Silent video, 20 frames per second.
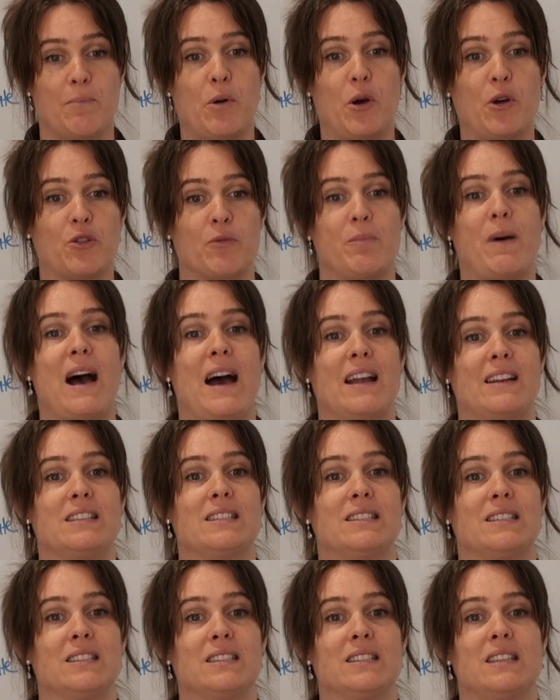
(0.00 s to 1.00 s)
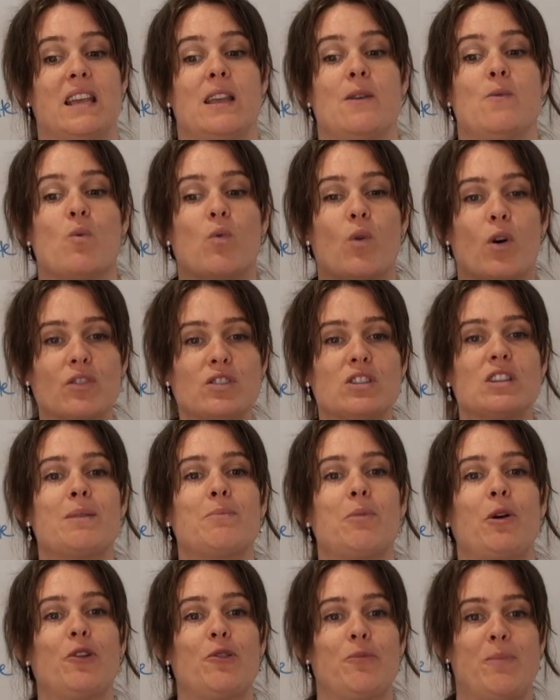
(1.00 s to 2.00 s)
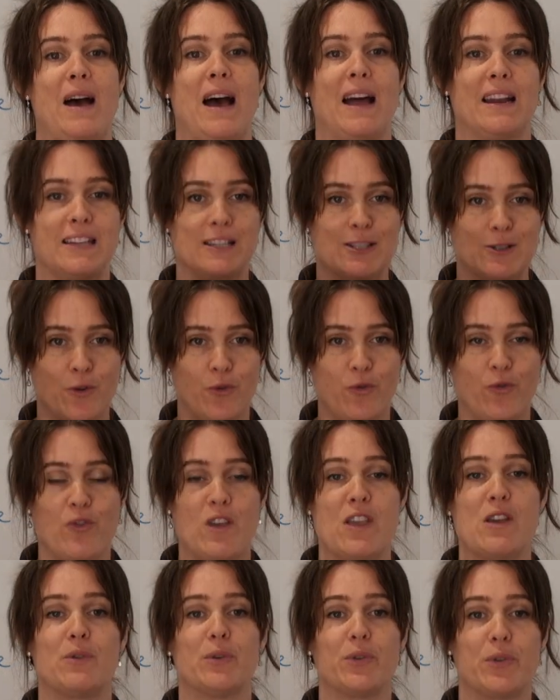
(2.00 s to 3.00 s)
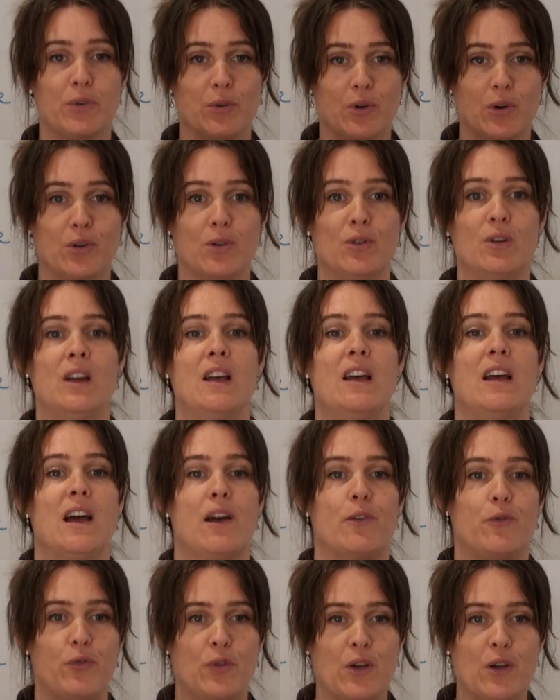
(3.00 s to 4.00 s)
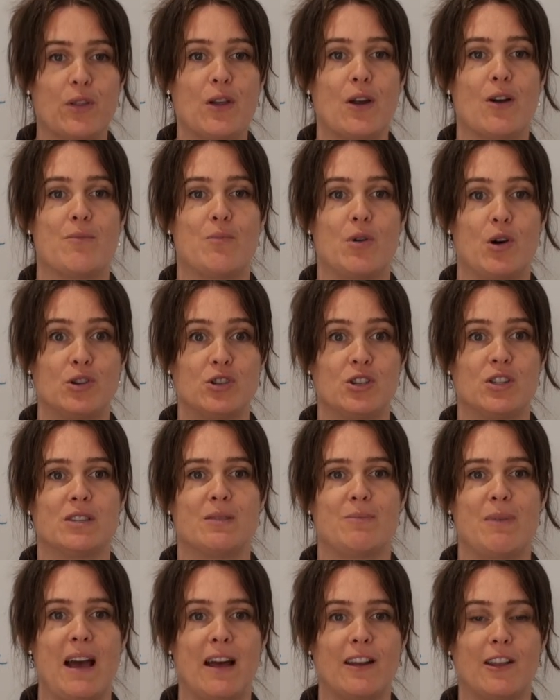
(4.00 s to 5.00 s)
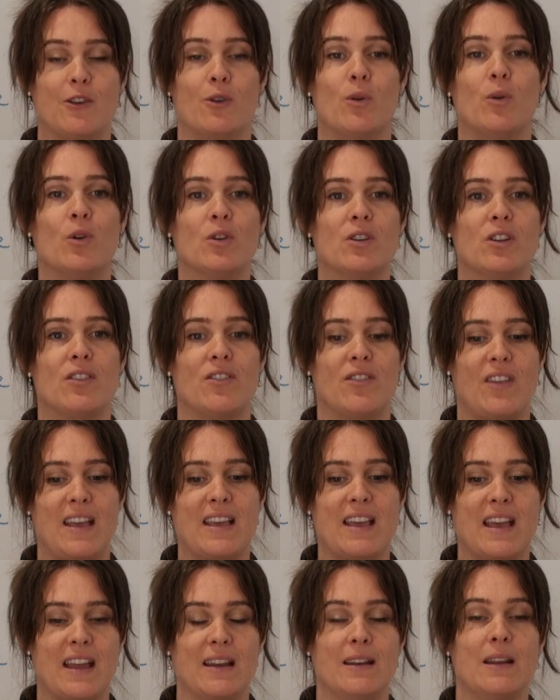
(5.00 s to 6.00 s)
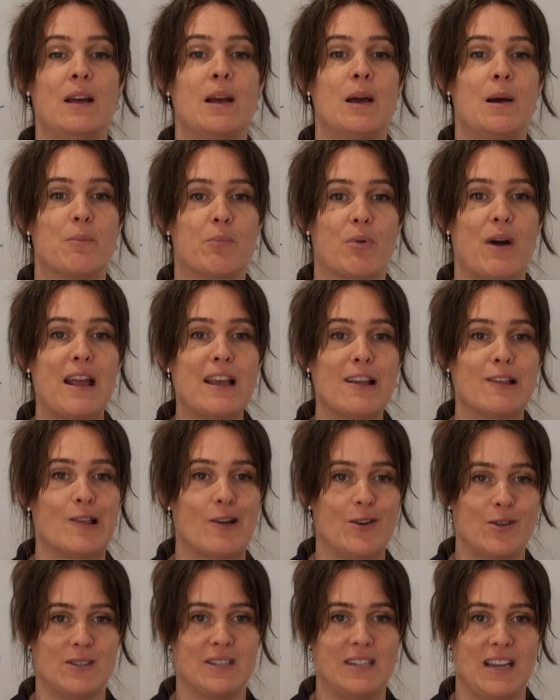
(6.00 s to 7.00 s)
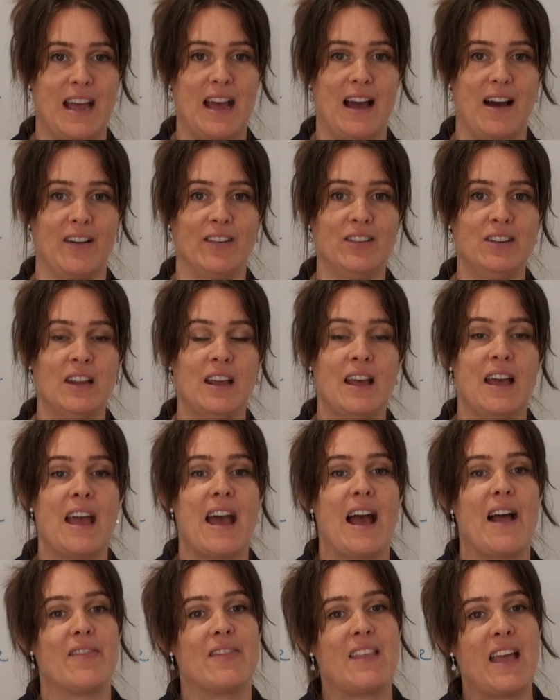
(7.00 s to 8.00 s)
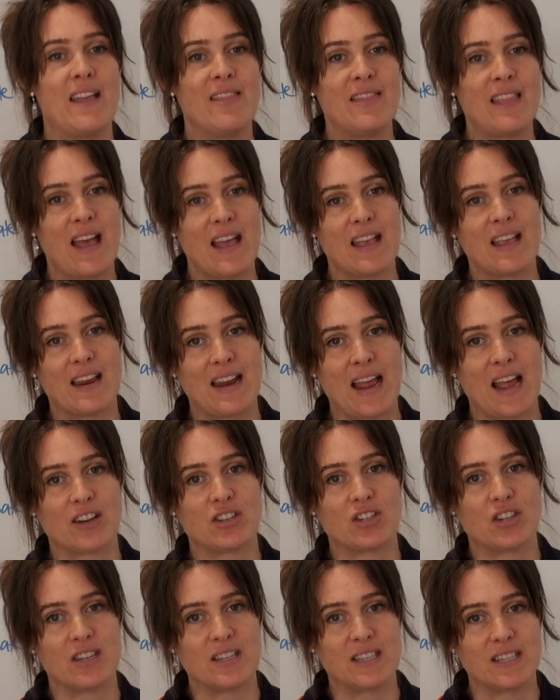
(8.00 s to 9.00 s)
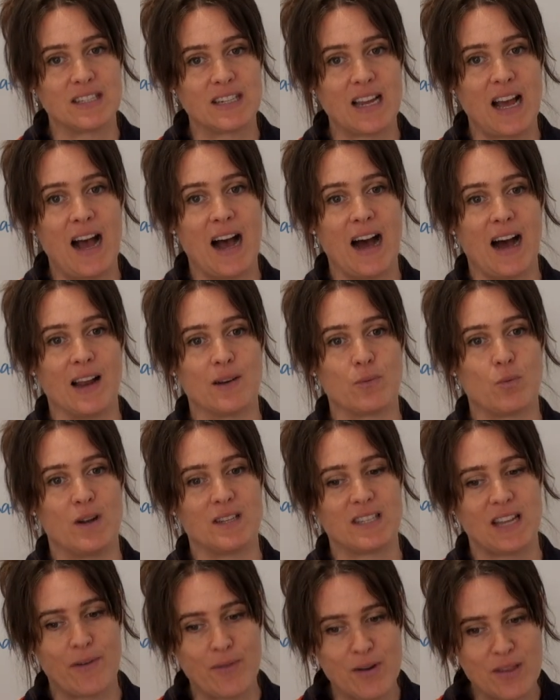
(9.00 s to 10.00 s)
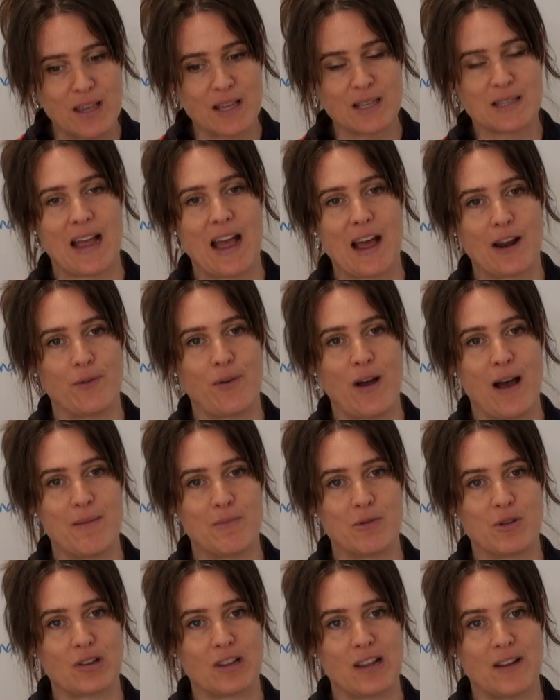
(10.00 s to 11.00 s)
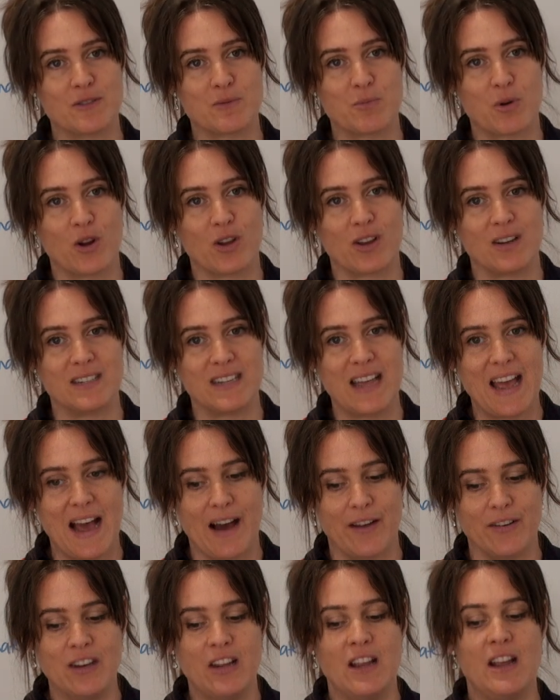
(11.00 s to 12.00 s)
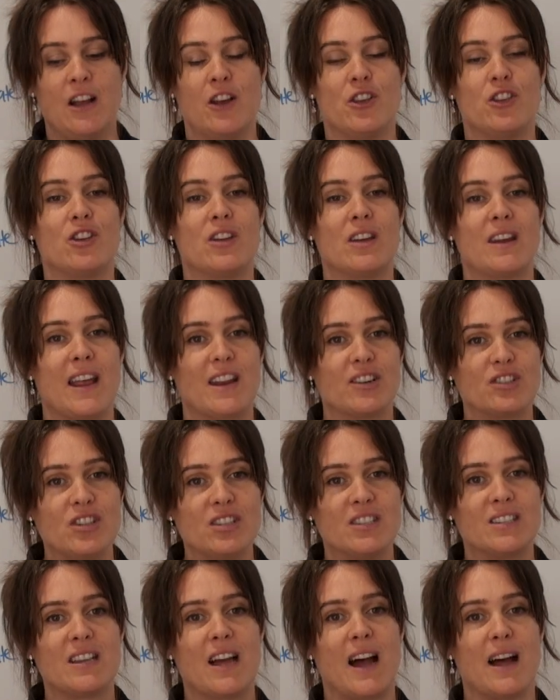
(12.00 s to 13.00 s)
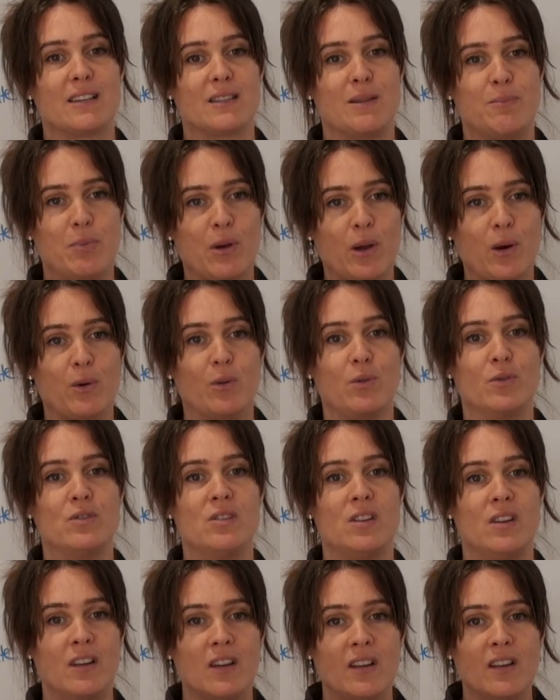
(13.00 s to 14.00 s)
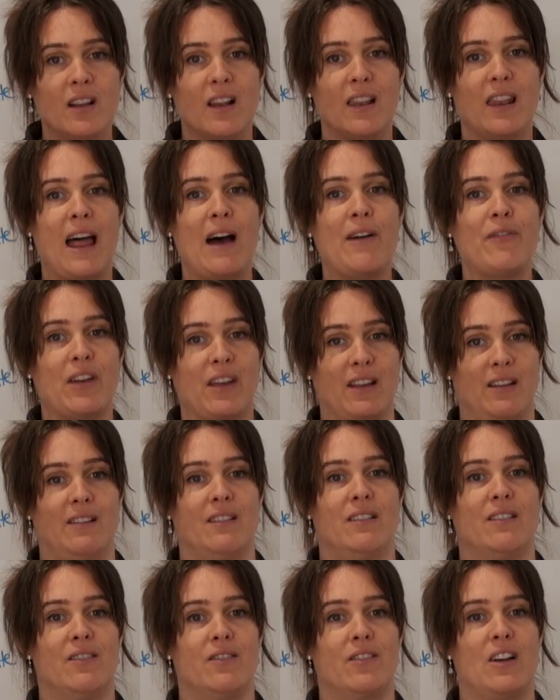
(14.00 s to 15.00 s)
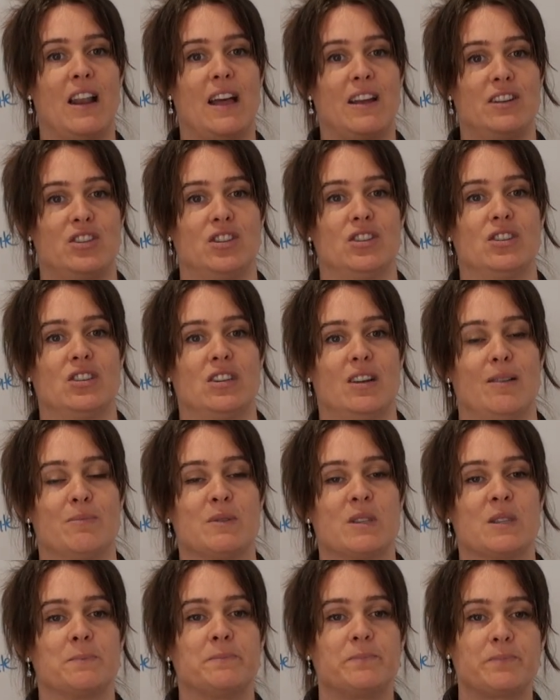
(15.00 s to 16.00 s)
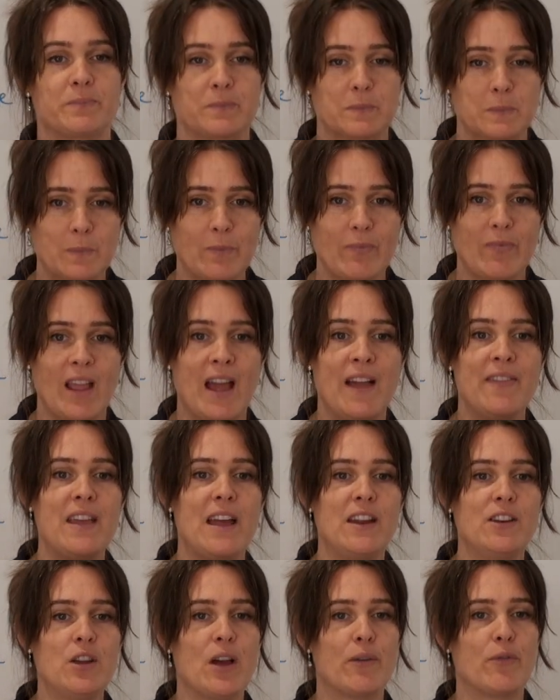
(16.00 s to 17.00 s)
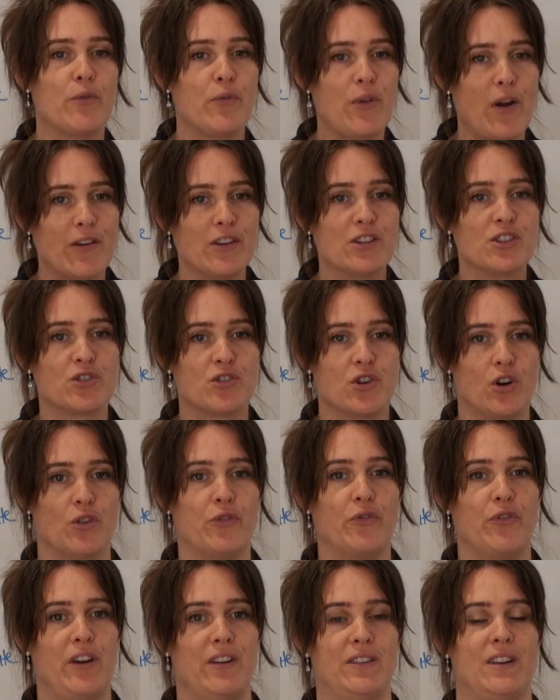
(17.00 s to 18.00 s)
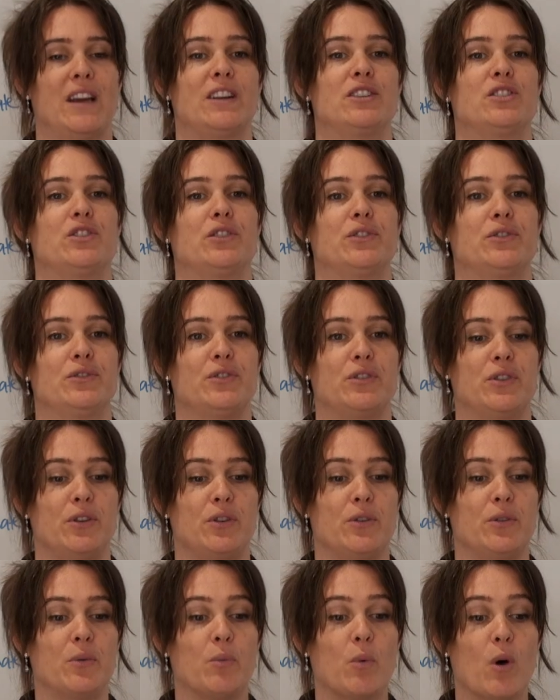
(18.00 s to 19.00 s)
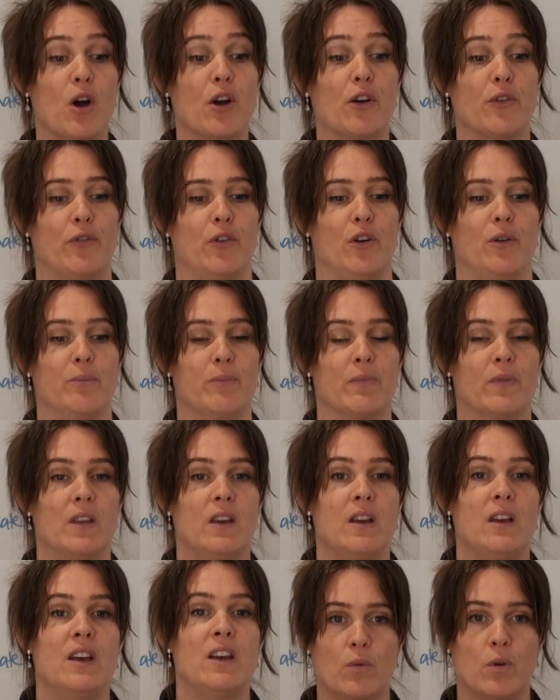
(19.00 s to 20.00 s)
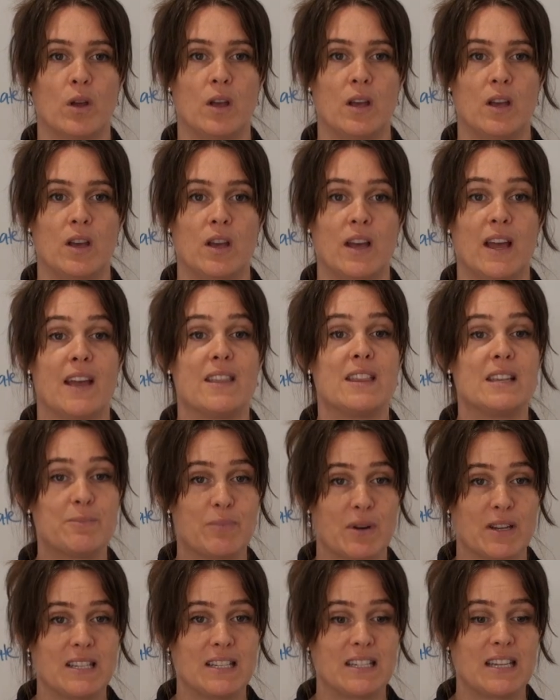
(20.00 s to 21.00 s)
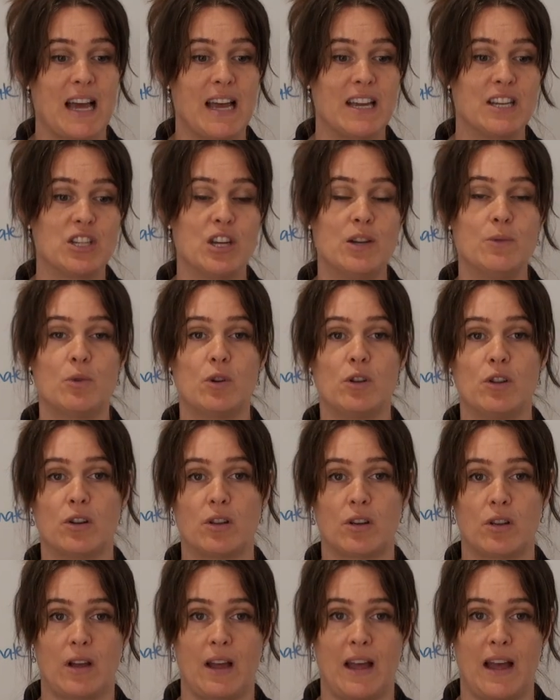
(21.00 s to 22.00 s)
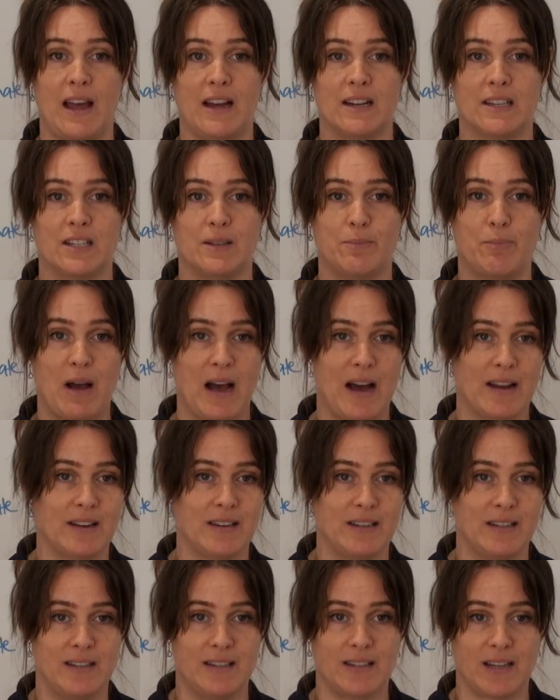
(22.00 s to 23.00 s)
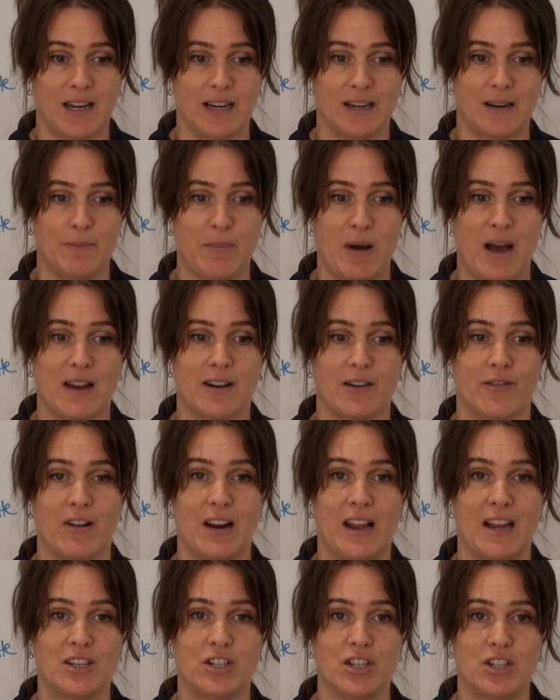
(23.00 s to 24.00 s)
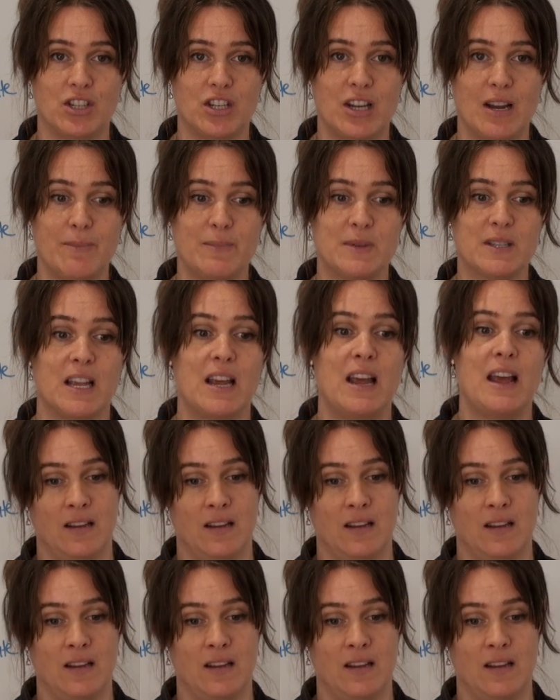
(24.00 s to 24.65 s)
both parties to see, wanting both parties to feel through and feel their emotions about, in order that they can break those down. And then they can actually start, once everything's out of harmony with love is broken down, you can actually start to build loving relationships. And then you have a very strong foundation to work from. In this presentation, we'll look at partner relationships,